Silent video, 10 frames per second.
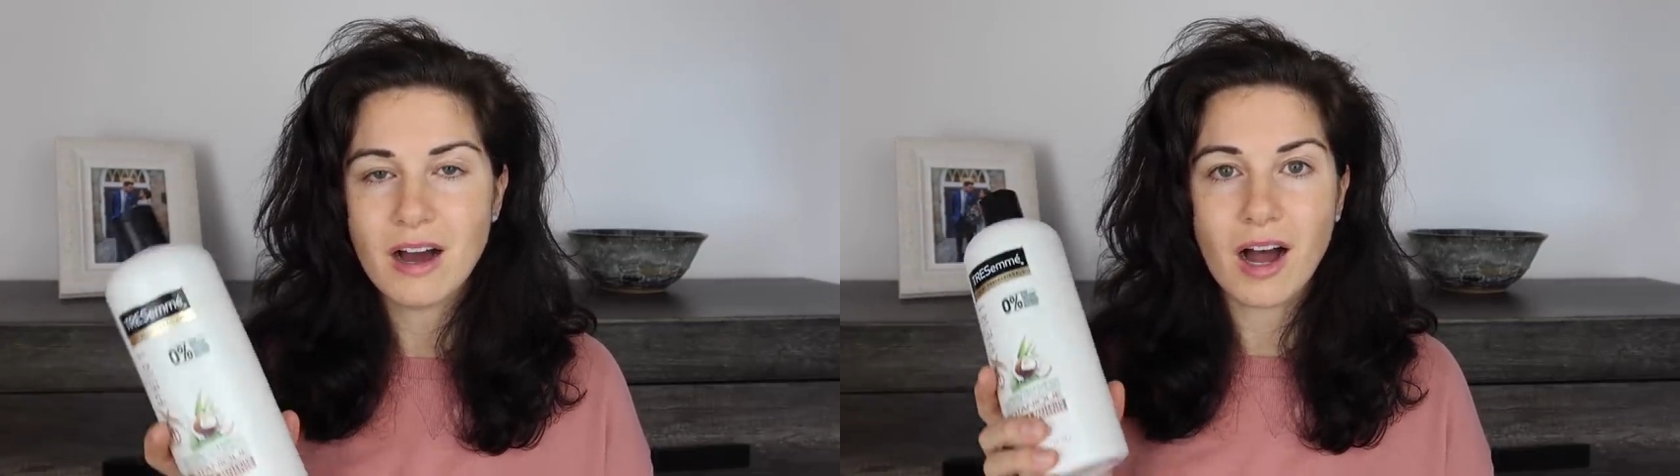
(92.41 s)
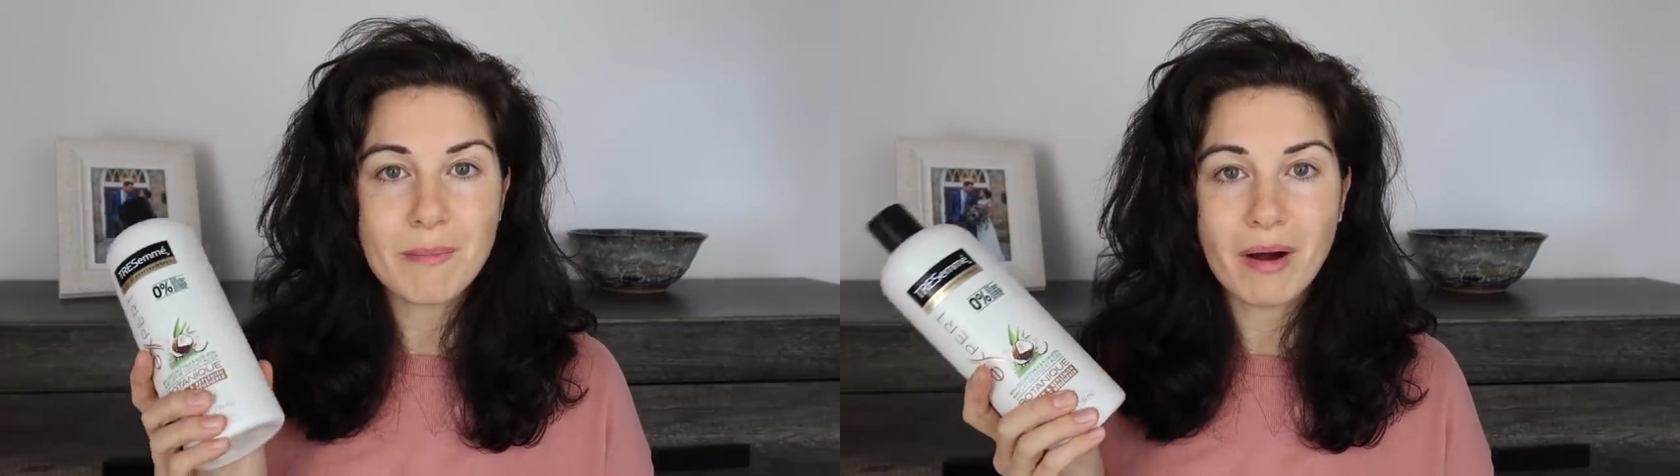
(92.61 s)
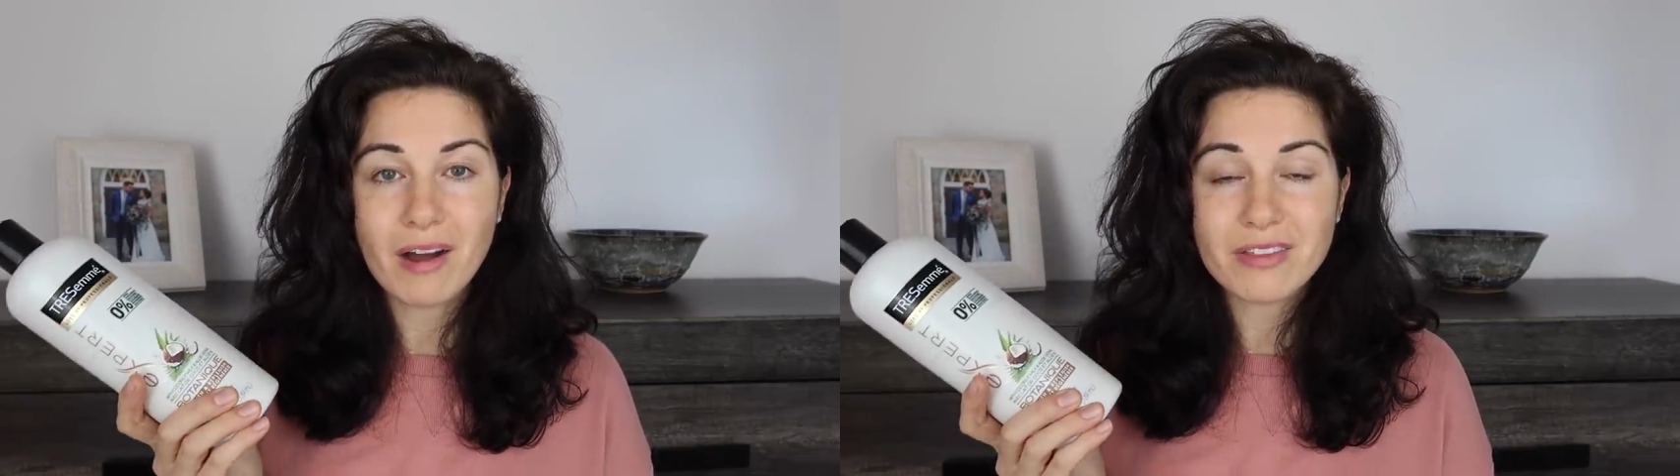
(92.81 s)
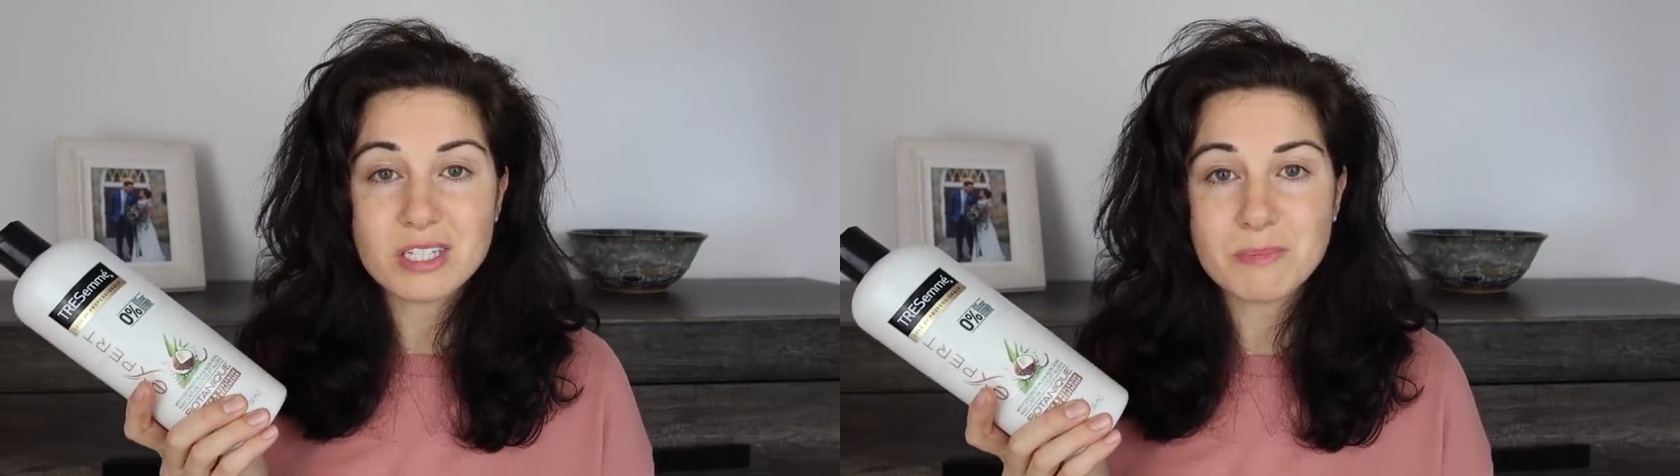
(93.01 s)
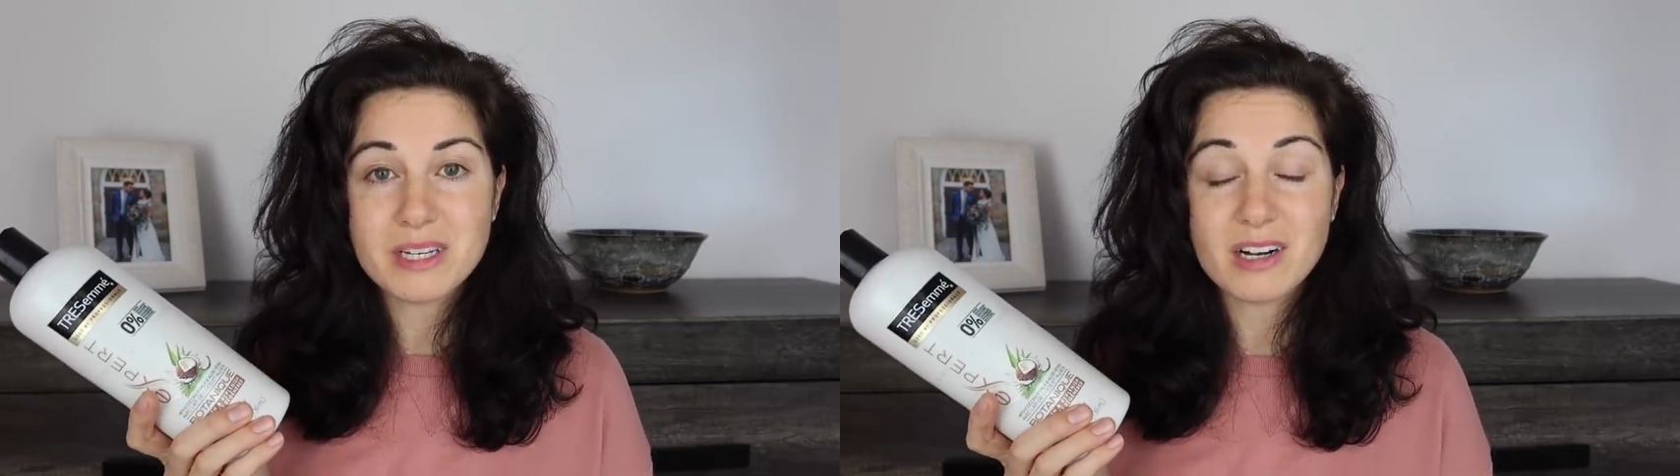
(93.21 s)
I buy
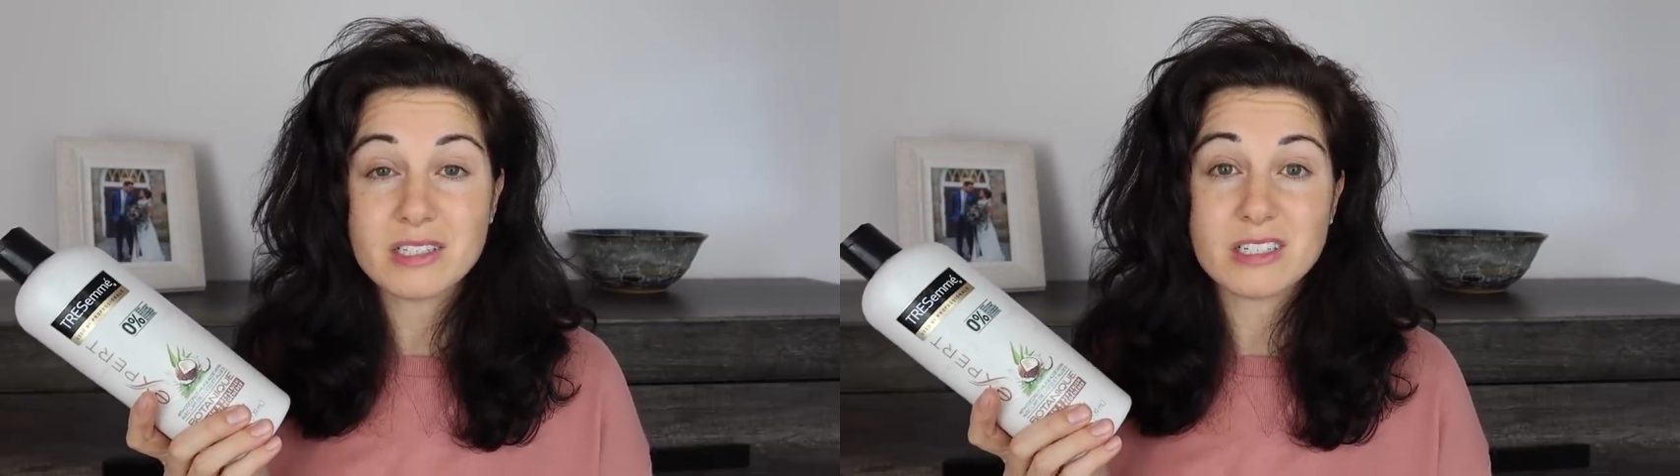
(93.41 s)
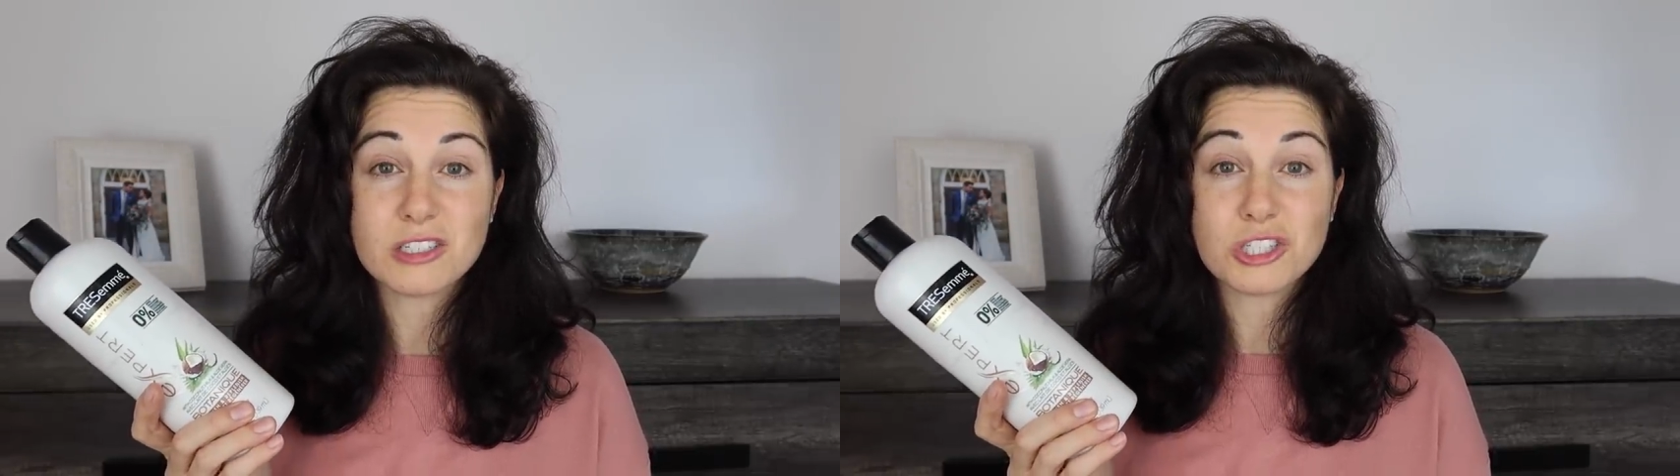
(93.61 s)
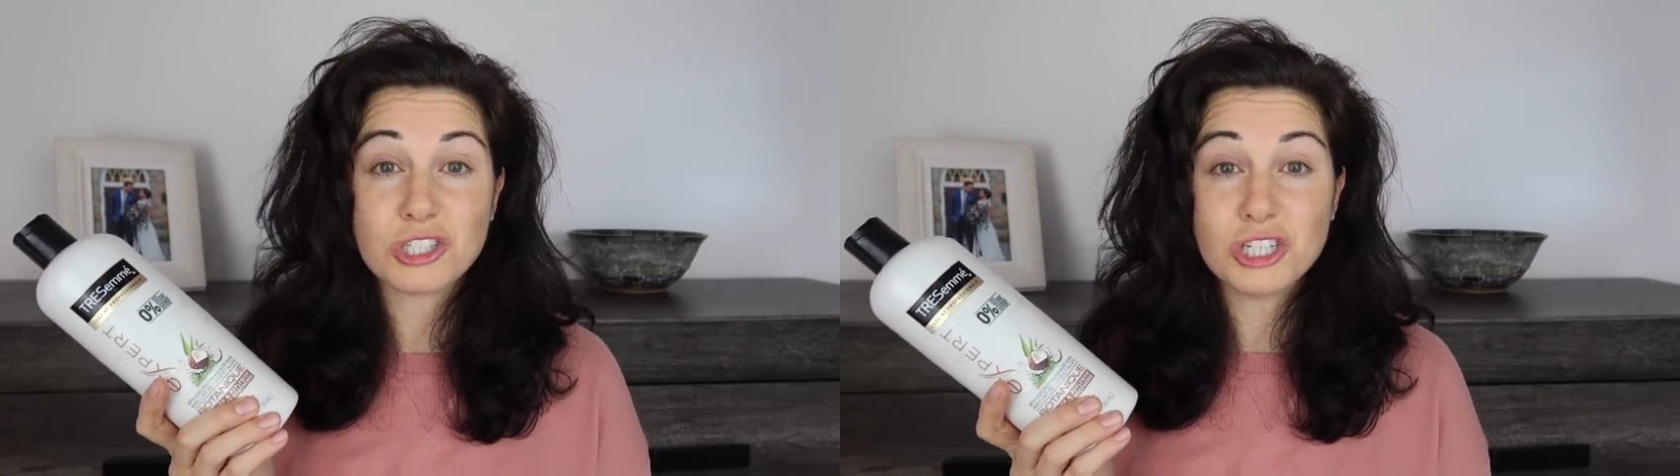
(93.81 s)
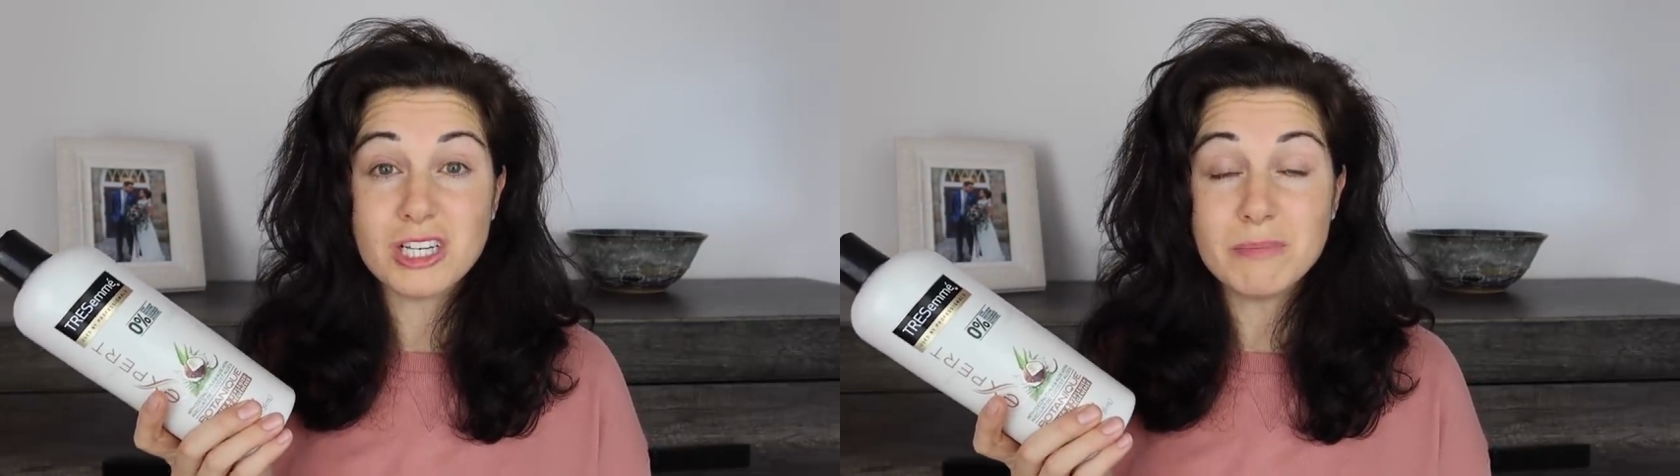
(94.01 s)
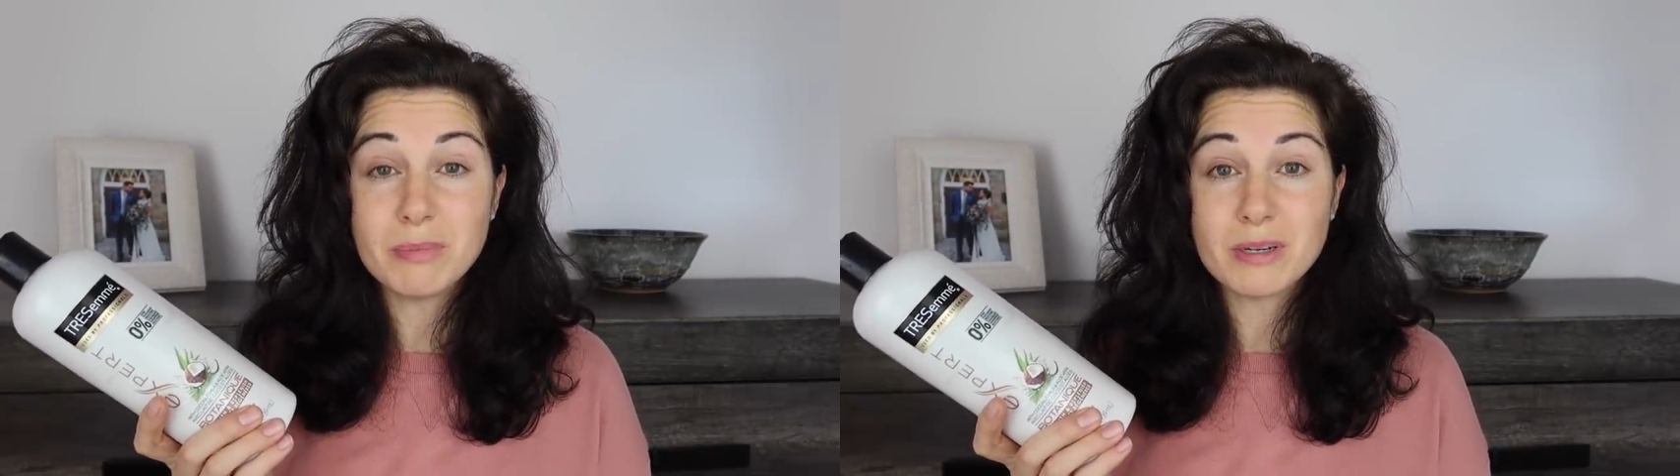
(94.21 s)
this because it's
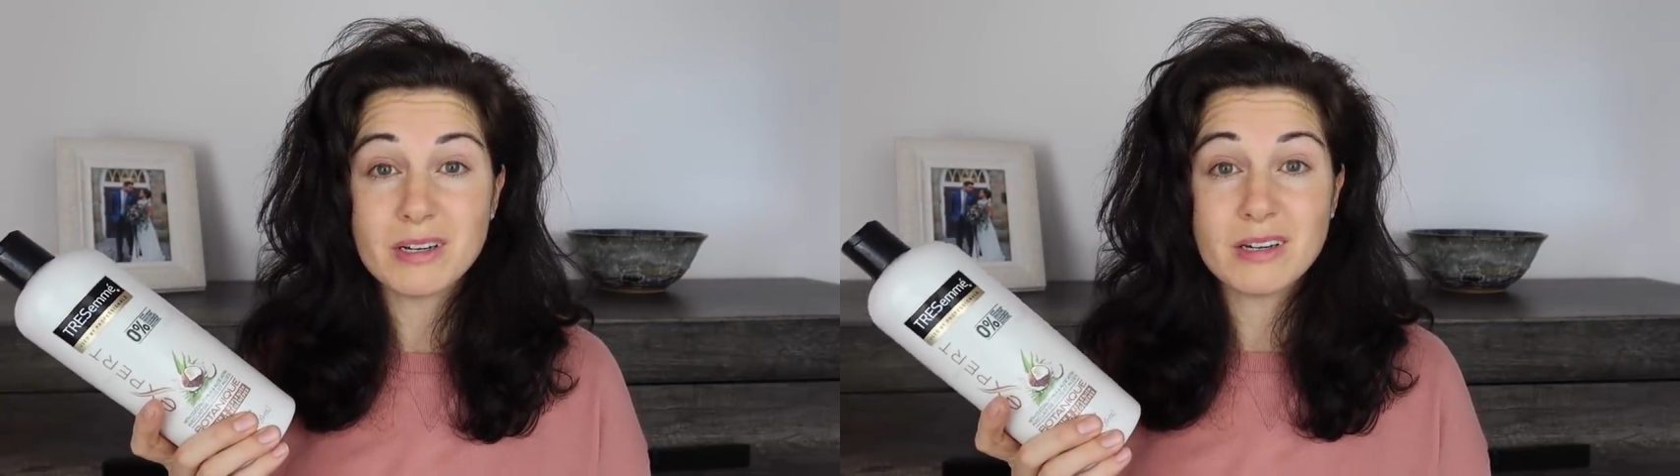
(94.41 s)
cheap